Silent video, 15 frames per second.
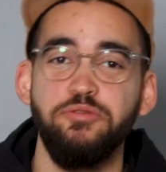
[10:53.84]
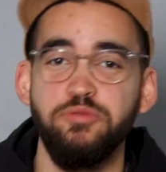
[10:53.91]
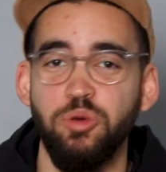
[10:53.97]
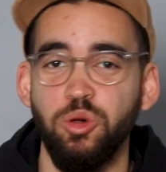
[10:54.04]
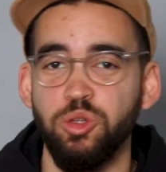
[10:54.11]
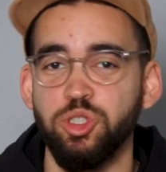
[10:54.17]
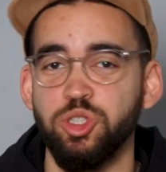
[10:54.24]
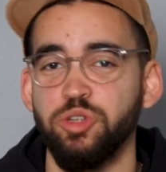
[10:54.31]

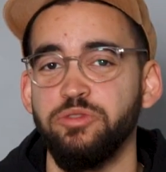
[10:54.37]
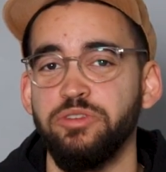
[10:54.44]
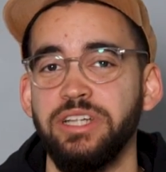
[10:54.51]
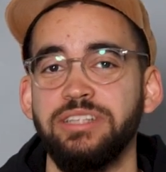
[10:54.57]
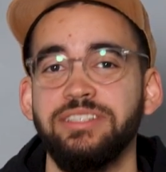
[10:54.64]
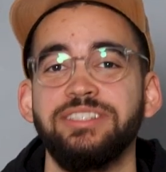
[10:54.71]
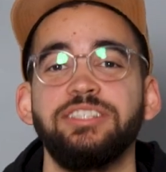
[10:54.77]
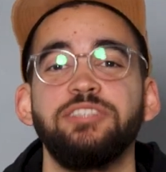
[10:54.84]
full
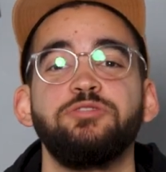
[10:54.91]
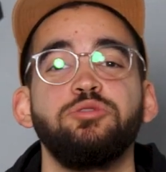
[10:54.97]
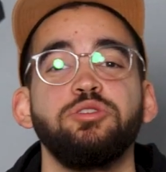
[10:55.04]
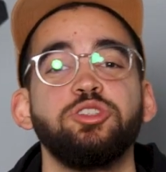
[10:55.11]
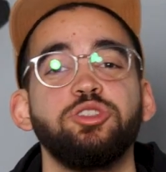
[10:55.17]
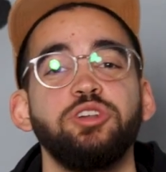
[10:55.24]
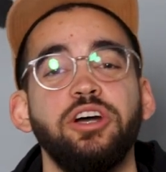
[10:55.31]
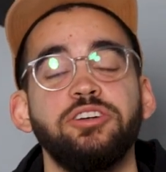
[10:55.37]
surveillance
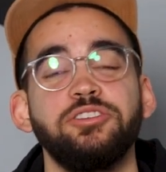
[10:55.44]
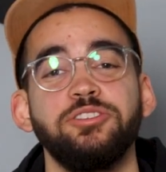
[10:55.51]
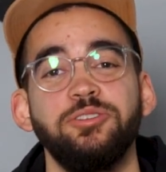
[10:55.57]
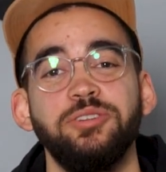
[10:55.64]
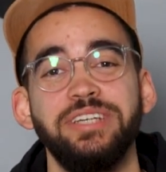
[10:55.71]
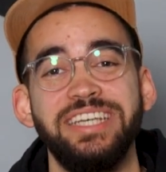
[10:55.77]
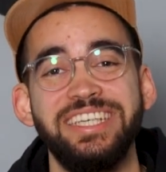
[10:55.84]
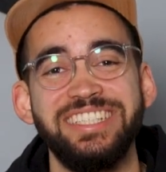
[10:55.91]

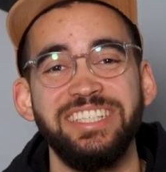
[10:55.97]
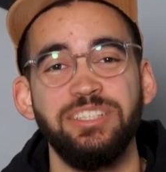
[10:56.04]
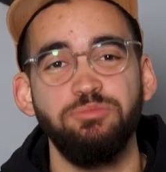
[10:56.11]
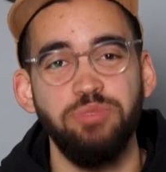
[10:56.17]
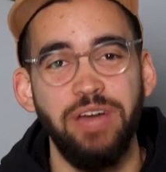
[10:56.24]
infrastructure isn't